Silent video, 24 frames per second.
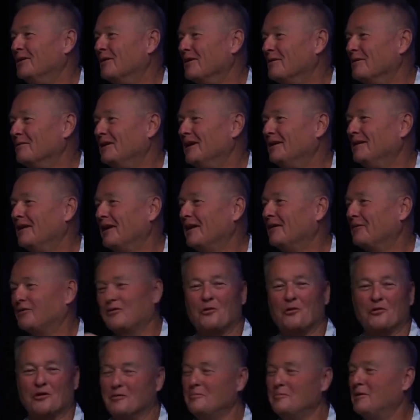thanking
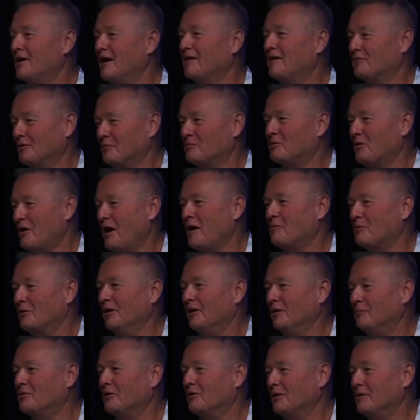them. You know what I mean? They
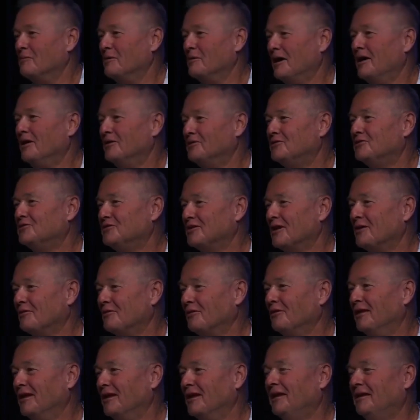escorted me off the
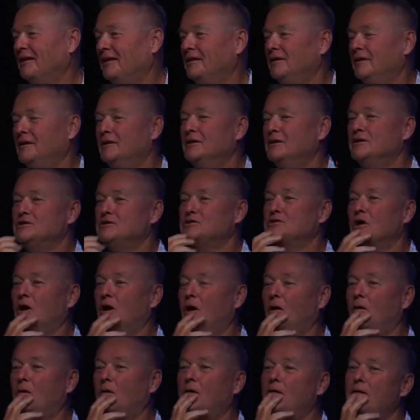property pretty much,
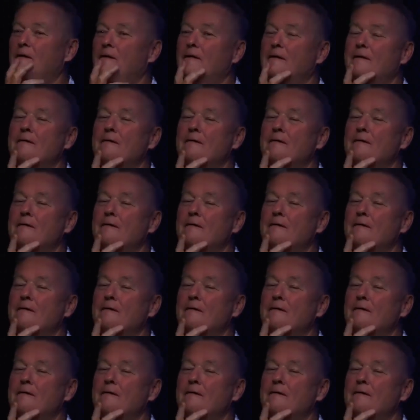generally.